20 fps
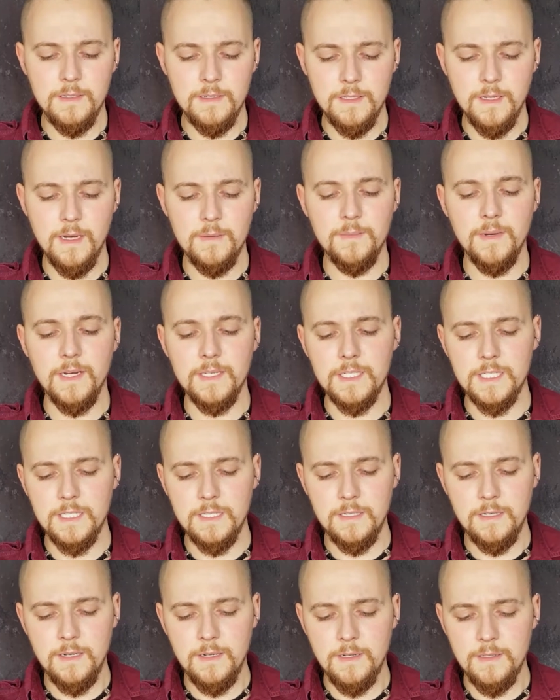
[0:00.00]
"Not
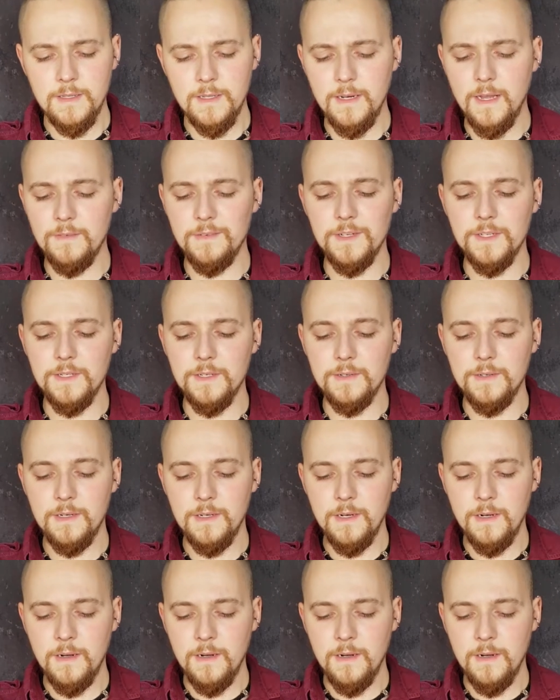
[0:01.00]
much. They never do.